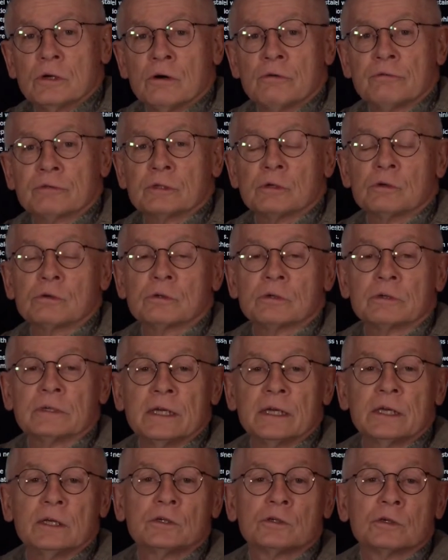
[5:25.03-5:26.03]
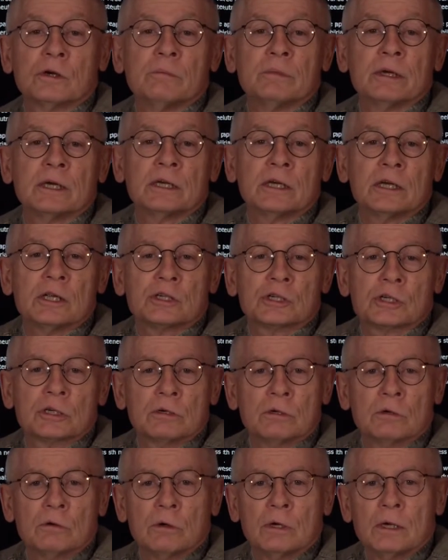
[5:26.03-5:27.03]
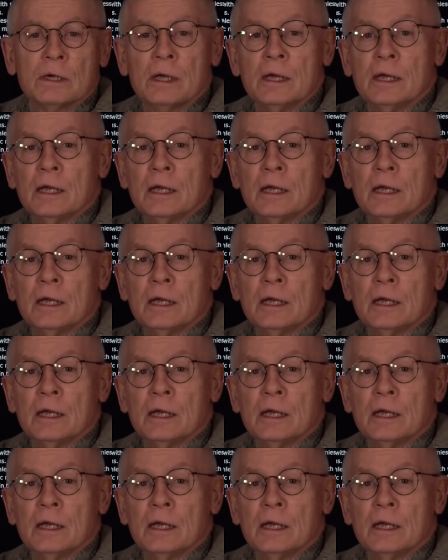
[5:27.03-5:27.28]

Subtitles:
of Tokoriki Tomikichiro